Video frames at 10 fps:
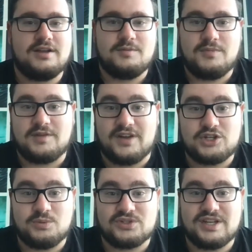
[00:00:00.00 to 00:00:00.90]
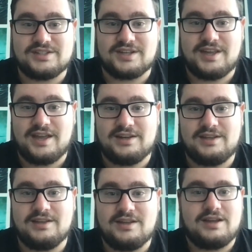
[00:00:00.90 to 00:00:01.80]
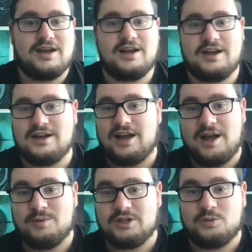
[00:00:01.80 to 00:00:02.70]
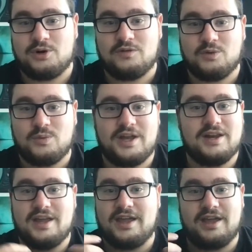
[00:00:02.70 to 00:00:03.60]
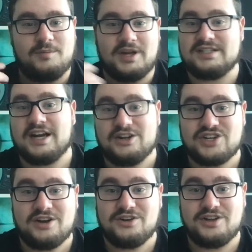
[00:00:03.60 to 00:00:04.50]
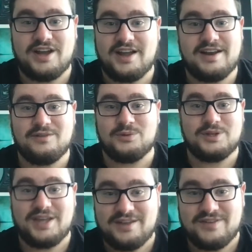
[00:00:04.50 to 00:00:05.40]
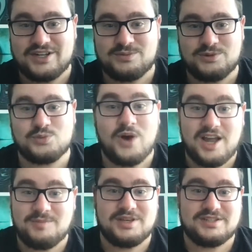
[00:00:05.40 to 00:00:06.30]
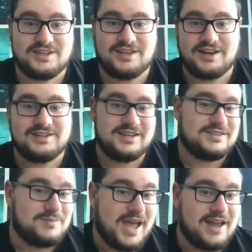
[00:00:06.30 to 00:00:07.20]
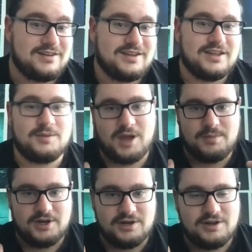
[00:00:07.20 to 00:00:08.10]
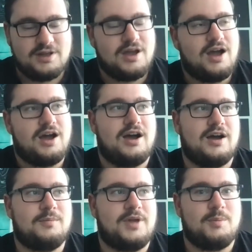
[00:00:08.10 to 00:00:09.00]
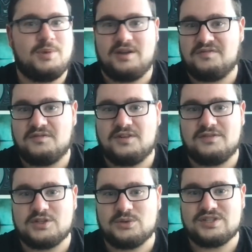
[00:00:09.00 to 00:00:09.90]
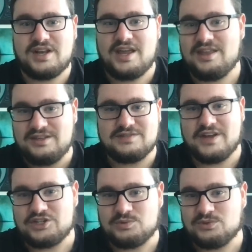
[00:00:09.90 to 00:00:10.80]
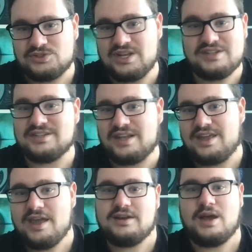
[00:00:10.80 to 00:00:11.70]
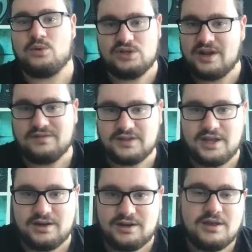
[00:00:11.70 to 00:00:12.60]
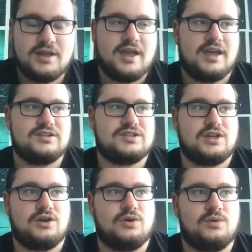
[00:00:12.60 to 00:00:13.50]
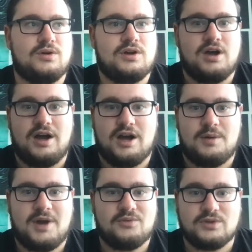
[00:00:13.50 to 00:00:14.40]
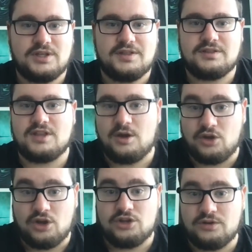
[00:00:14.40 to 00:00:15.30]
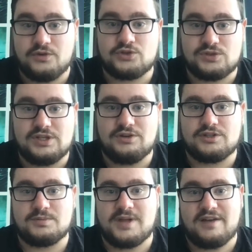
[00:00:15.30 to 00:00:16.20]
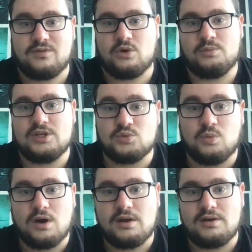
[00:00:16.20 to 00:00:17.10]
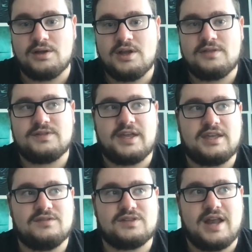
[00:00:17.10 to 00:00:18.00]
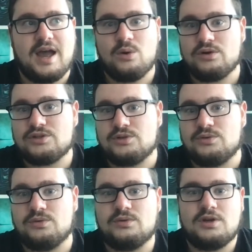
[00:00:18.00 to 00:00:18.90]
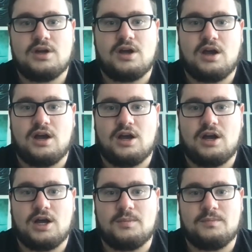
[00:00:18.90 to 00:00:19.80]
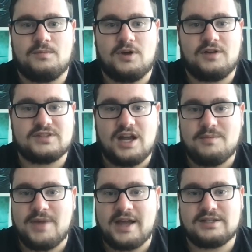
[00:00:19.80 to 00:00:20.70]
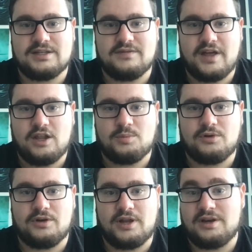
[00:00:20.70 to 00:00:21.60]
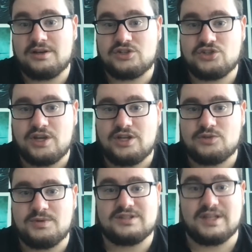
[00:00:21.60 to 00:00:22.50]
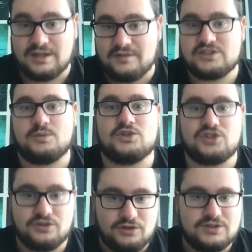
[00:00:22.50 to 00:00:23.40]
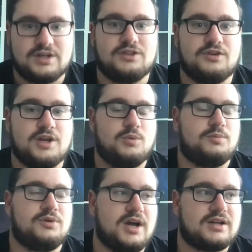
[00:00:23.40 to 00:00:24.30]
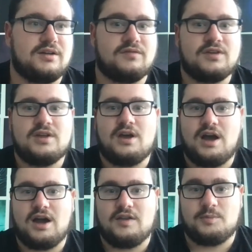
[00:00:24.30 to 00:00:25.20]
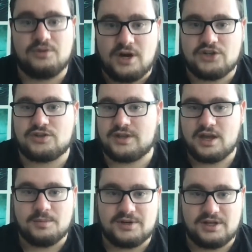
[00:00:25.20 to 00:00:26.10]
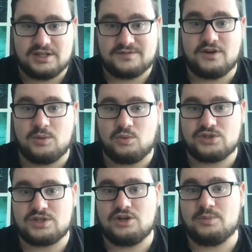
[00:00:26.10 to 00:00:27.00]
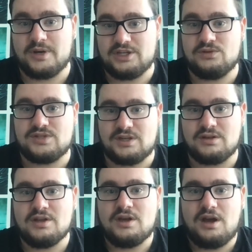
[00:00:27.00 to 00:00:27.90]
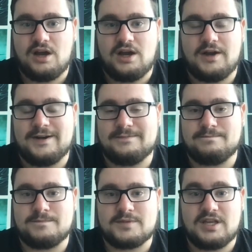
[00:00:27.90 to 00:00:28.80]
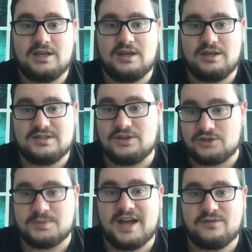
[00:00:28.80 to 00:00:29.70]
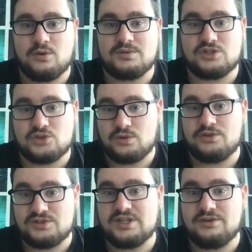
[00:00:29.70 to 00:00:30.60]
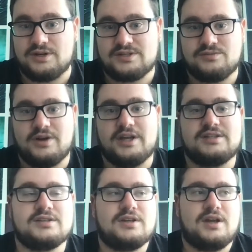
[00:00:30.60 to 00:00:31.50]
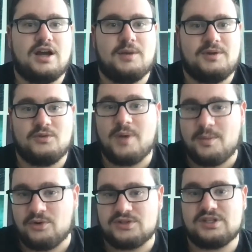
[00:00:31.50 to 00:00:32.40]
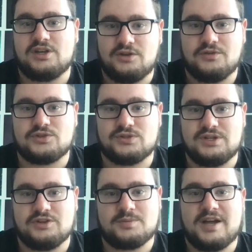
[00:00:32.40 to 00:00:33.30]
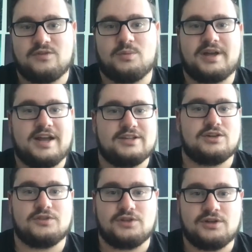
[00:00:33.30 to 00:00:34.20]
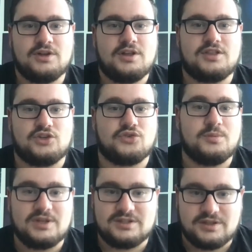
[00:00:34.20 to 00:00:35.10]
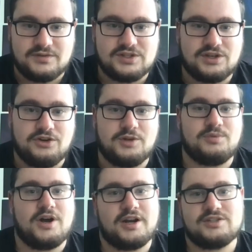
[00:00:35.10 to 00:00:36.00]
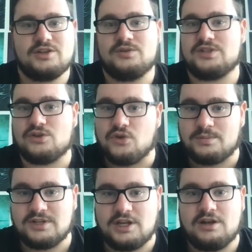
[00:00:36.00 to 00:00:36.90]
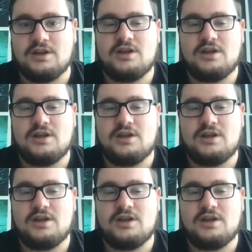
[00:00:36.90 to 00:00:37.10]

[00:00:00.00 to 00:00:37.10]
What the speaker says: make vegetables taste like candy. I'm a little bit overweight, and my entire childhood I never really ate vegetables. Why? Because they kind of tasted bad, in my opinion. But if someone said, hey, these vegetables tasted like candy, I would have definitely ate it. And so I really think a Universal Secrets Platform is one that gives an hour or two of time back to a developer, and in exchange, because they love it so much and they're using it and they're getting more productive, the company gets far more secure by using a secrets platform to store their secrets, right? And remember, a Universal Secrets Platform kind of has all the trimmings of a security product. So it's encrypted